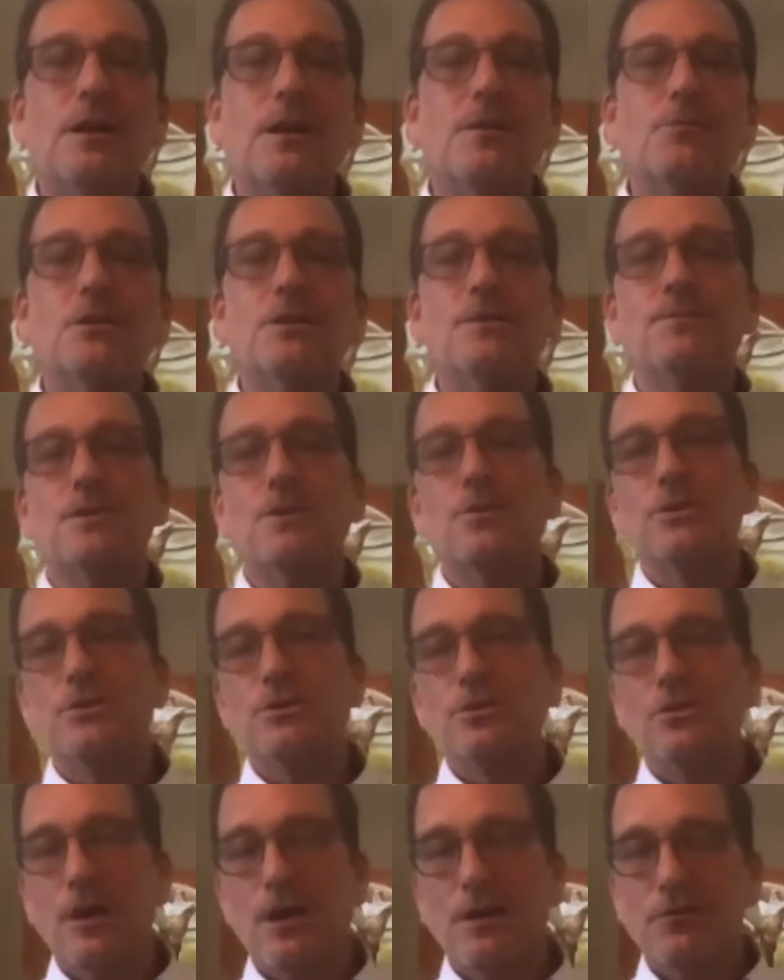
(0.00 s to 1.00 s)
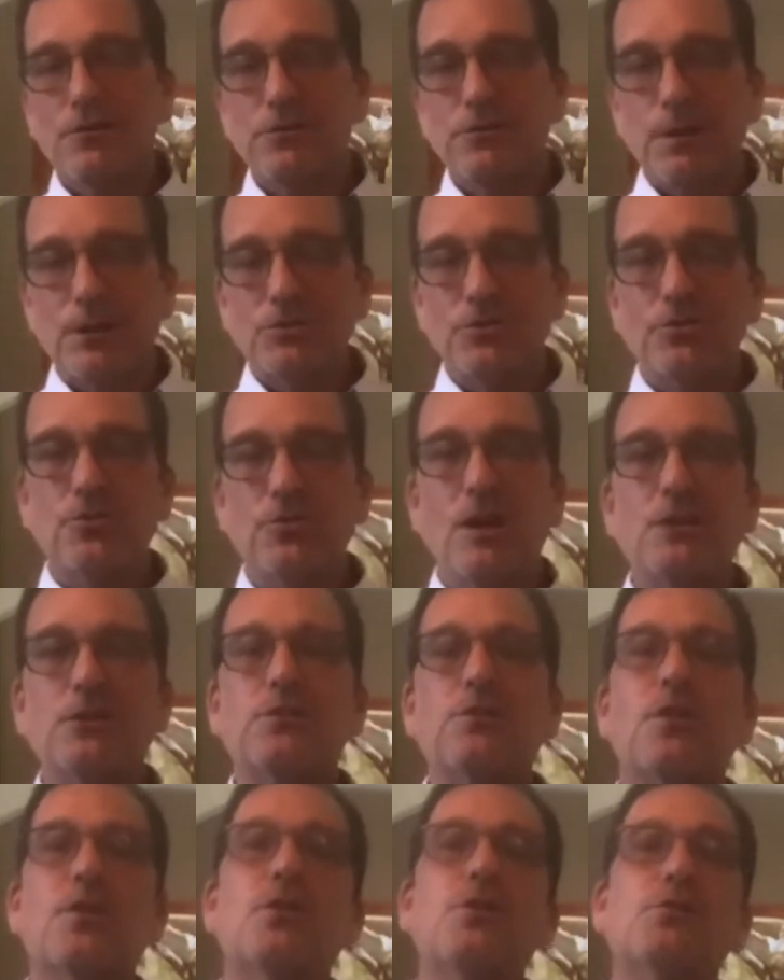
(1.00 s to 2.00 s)
And we, we do have special rates
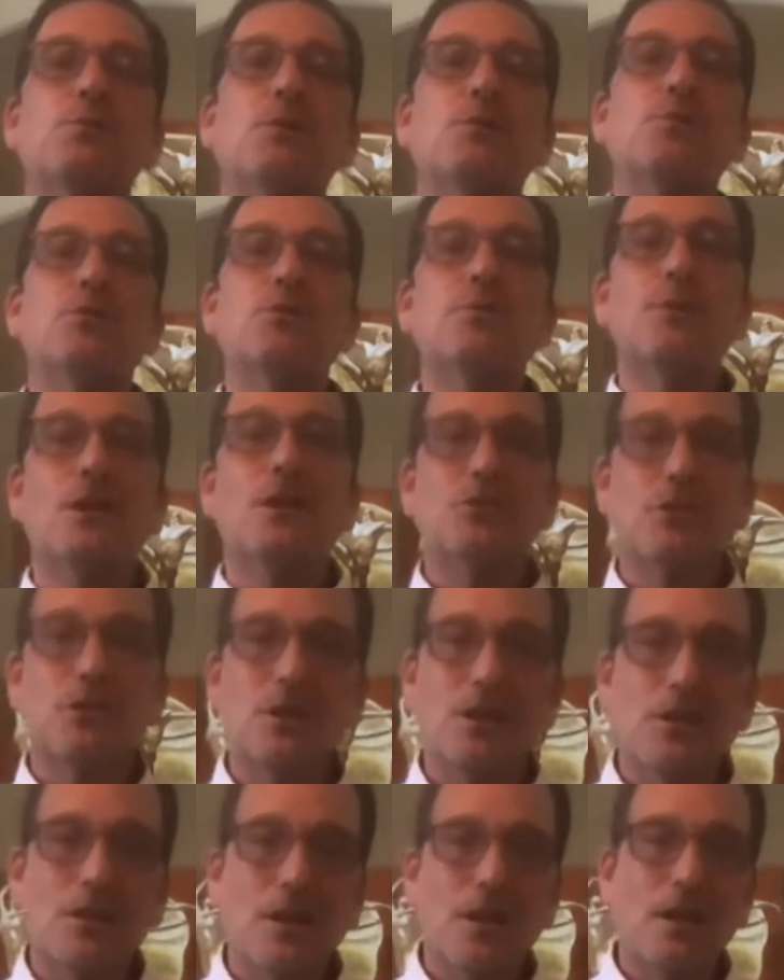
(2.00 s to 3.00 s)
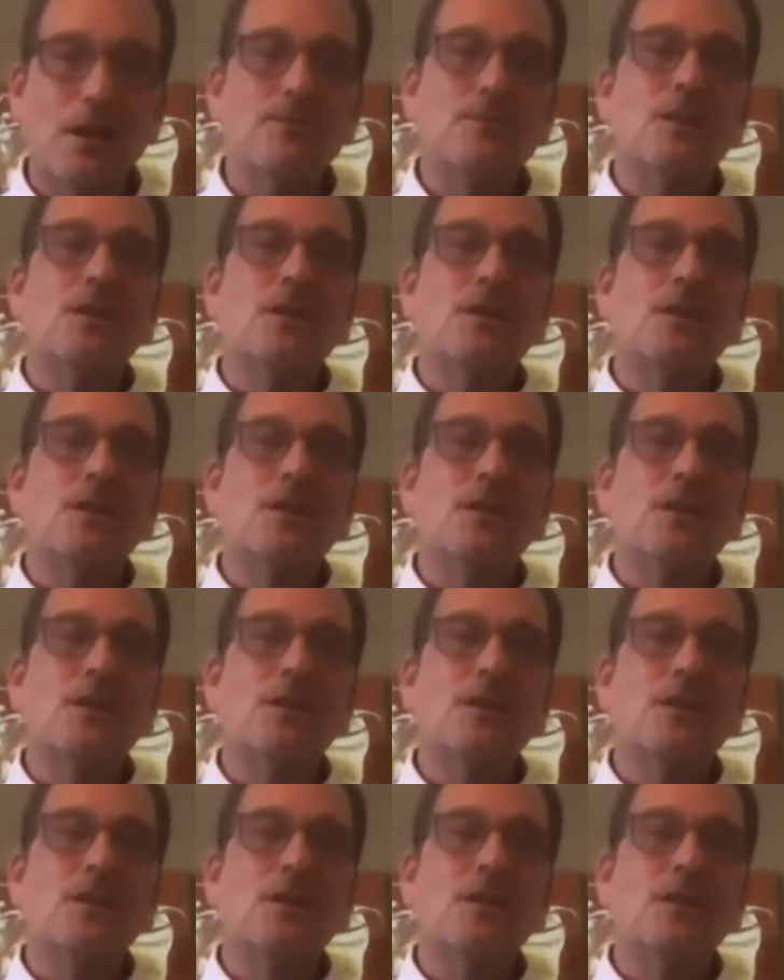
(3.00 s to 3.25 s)
for those people who mentioned that they,